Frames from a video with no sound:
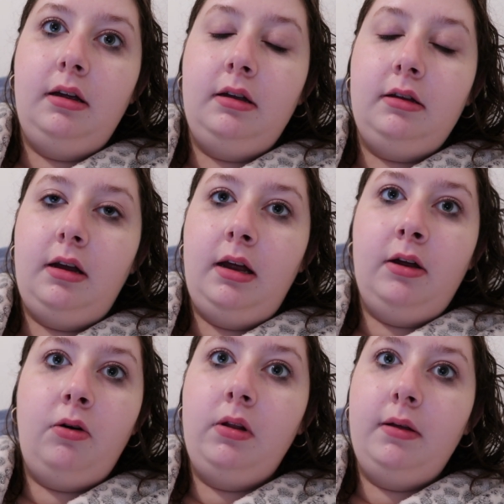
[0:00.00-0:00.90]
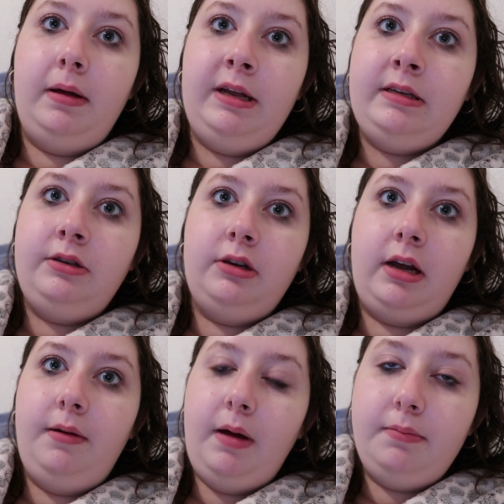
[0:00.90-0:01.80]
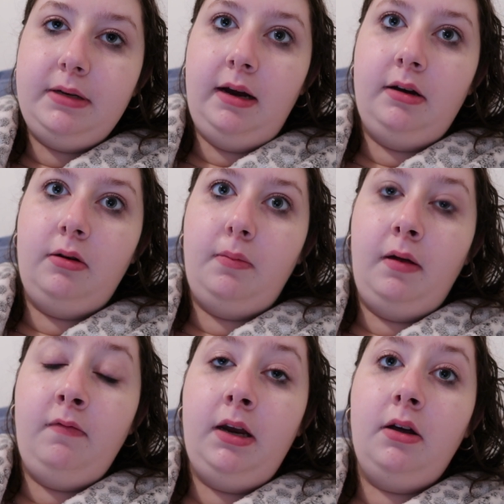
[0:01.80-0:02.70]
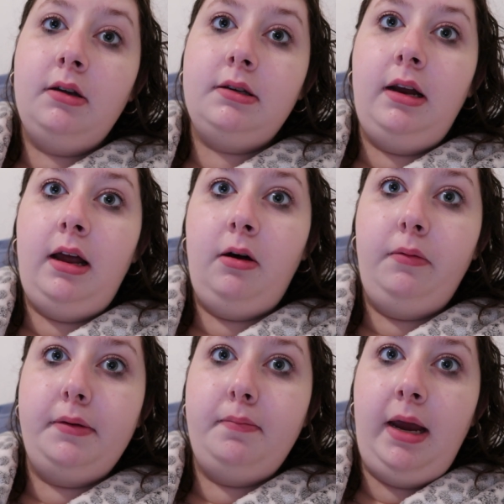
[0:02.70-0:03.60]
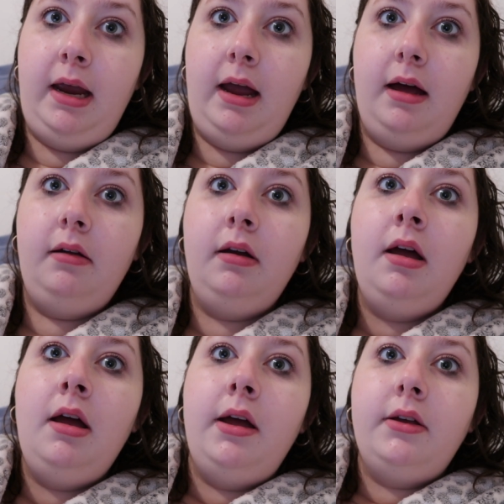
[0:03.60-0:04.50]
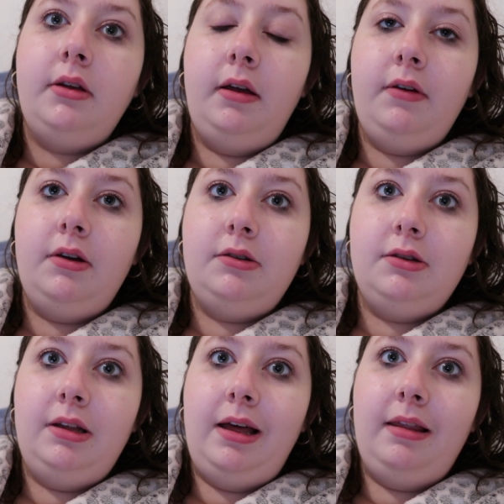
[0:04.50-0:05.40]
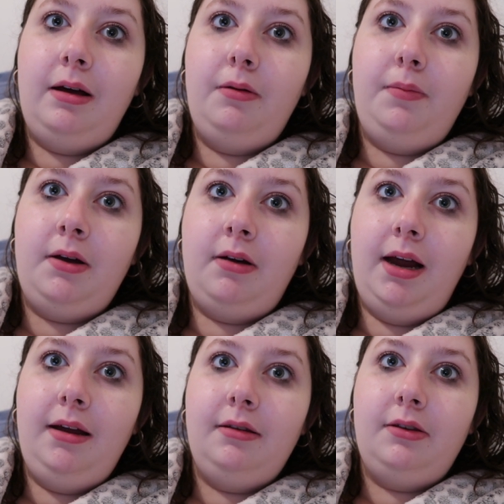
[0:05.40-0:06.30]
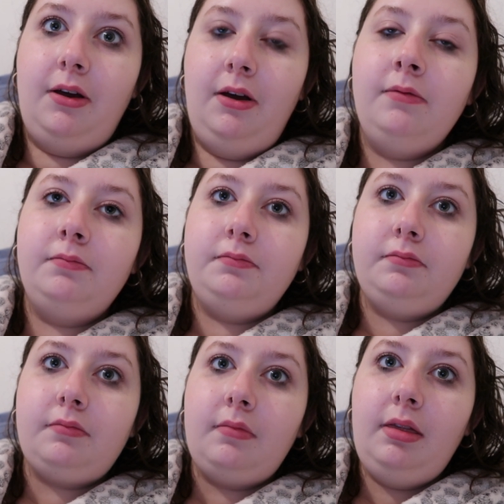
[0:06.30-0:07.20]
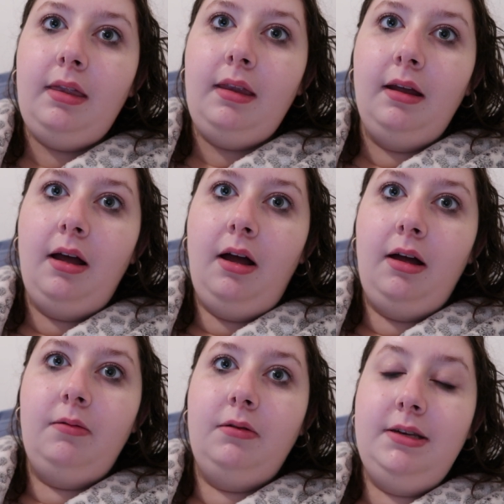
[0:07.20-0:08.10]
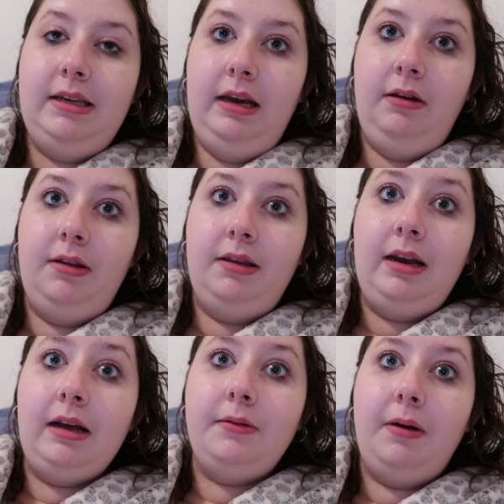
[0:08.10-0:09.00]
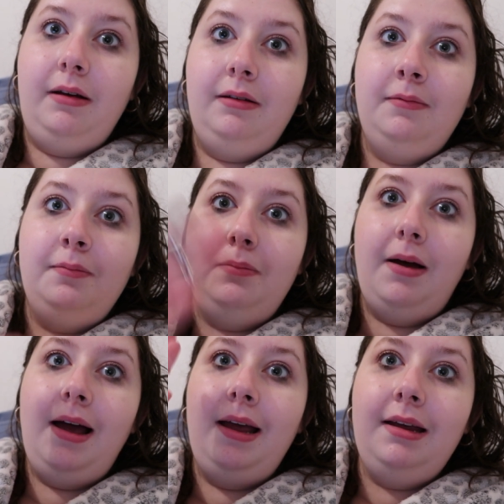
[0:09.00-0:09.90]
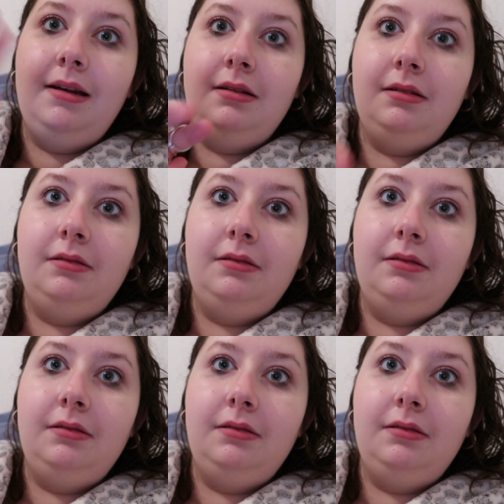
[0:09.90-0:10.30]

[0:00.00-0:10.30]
it all it means is you keep updated on my videos and it helps me out. So if you could do that, that would be great. So I will see you in the next one. Bye.